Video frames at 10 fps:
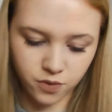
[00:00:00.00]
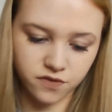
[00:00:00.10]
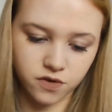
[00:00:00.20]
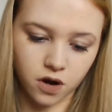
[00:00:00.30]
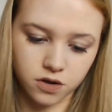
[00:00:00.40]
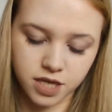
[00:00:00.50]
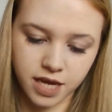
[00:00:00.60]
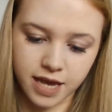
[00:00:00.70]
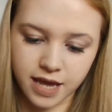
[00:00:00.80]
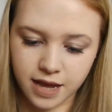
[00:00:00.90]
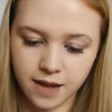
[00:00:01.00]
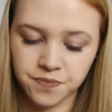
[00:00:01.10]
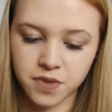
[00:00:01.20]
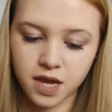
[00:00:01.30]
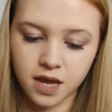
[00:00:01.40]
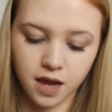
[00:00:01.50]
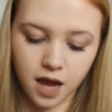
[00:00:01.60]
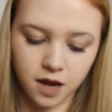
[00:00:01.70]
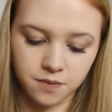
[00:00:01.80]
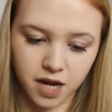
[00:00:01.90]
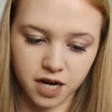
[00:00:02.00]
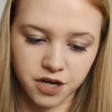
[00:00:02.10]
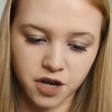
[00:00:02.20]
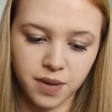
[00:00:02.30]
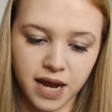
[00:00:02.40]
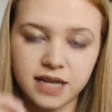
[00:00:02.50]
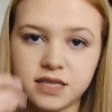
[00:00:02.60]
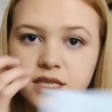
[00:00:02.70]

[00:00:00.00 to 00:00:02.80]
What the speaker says: we've got here like a notepad.